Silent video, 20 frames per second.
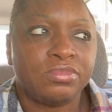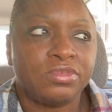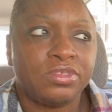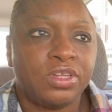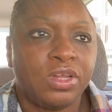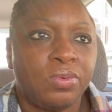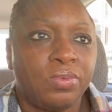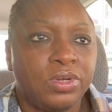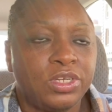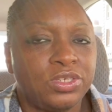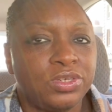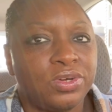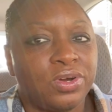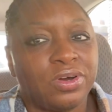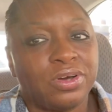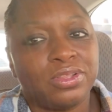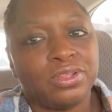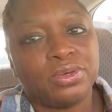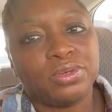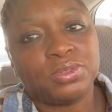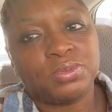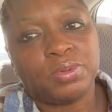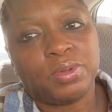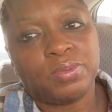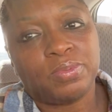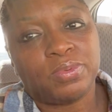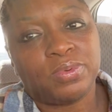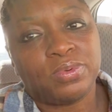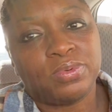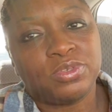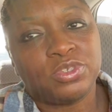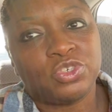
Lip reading: what you call those people,